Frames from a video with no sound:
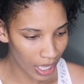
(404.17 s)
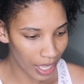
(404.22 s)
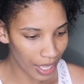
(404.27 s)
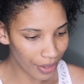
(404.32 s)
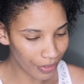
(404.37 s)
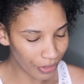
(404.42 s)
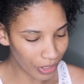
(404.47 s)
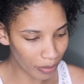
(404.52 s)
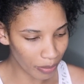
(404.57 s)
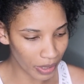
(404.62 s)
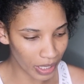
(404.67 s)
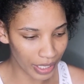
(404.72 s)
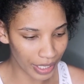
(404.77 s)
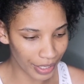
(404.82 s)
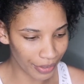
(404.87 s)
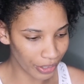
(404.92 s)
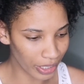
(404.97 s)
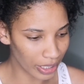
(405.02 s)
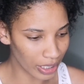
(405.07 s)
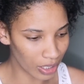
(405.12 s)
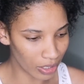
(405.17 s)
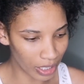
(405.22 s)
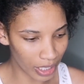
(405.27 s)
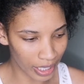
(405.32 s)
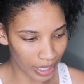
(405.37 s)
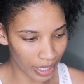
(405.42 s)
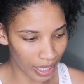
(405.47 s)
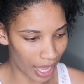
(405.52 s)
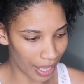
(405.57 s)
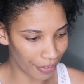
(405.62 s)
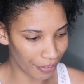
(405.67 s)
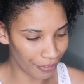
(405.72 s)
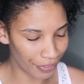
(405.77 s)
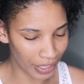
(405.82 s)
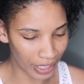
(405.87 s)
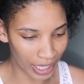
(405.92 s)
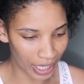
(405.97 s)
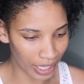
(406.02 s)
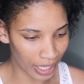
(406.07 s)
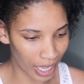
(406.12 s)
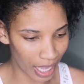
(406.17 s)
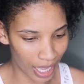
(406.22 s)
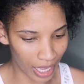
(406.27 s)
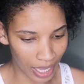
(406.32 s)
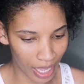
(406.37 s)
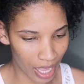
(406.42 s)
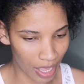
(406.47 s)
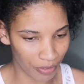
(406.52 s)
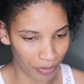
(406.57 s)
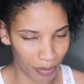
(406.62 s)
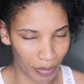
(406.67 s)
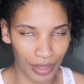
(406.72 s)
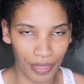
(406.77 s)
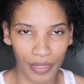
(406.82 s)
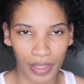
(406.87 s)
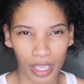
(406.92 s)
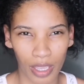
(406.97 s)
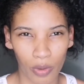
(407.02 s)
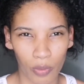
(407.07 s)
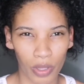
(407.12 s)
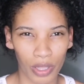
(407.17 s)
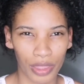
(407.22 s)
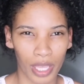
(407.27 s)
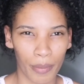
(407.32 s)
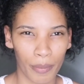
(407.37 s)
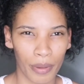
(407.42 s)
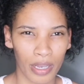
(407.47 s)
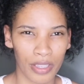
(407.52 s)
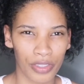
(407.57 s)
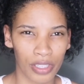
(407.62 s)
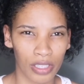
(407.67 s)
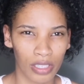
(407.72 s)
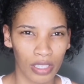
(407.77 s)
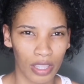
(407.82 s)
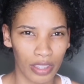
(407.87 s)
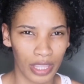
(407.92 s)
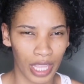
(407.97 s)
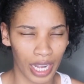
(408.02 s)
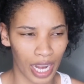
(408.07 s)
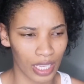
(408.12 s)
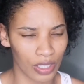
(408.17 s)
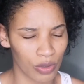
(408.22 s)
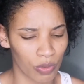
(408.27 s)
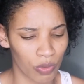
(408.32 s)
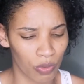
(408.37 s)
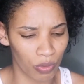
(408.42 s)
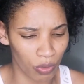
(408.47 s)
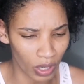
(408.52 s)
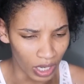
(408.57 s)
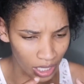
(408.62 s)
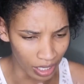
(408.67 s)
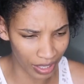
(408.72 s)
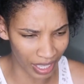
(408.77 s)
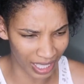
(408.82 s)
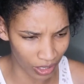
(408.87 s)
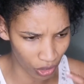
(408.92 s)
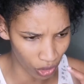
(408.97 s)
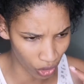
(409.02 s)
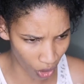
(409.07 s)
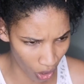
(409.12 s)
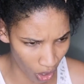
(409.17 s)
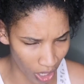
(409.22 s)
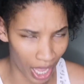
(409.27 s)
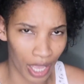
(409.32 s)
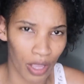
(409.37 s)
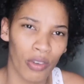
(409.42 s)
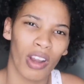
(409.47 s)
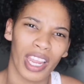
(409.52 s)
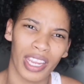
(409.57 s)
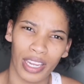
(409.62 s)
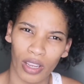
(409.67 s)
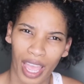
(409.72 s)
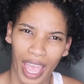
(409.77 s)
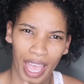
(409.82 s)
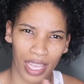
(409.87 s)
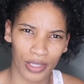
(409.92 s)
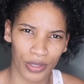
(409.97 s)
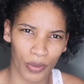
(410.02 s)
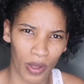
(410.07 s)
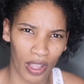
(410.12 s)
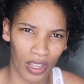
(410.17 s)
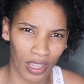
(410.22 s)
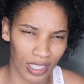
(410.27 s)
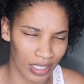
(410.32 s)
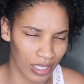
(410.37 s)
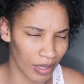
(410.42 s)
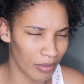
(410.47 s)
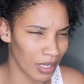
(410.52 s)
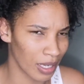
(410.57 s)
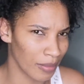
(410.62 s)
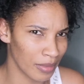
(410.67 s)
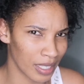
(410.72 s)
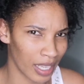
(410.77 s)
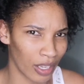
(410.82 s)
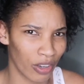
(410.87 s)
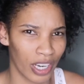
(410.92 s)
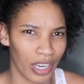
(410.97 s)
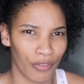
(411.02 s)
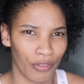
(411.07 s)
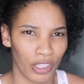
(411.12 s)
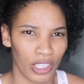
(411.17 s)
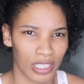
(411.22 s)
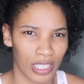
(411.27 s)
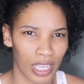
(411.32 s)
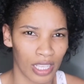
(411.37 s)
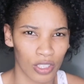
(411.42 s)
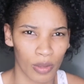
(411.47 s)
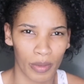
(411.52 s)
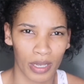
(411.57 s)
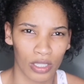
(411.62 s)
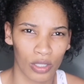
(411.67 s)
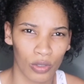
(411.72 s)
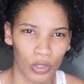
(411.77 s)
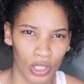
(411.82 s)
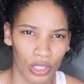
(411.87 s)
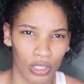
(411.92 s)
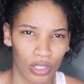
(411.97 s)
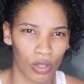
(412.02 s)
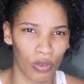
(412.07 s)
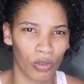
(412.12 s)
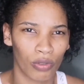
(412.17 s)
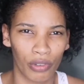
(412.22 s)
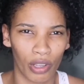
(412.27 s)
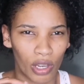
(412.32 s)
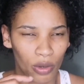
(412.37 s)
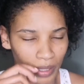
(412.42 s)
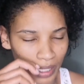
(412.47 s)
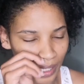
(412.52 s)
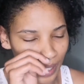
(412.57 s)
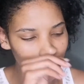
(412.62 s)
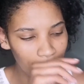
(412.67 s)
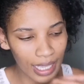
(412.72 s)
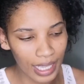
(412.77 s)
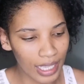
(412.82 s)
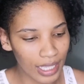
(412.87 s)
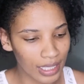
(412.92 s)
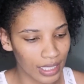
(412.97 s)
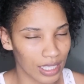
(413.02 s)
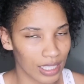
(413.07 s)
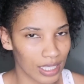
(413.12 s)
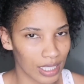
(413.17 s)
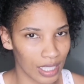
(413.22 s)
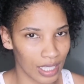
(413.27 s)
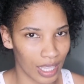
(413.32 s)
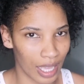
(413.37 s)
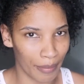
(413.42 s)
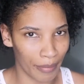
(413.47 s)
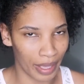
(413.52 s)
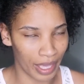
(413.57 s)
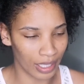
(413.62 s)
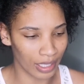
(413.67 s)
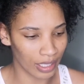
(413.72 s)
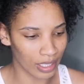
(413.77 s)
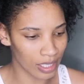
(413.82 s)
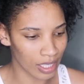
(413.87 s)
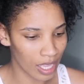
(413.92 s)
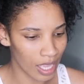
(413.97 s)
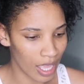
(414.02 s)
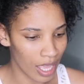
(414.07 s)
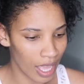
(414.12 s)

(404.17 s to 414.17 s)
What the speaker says: Every beat, every lyric, I feel like I have been there with that person that has written that song. I write as well, and sometimes I create freestyles on my socials, so follow me to see that madness.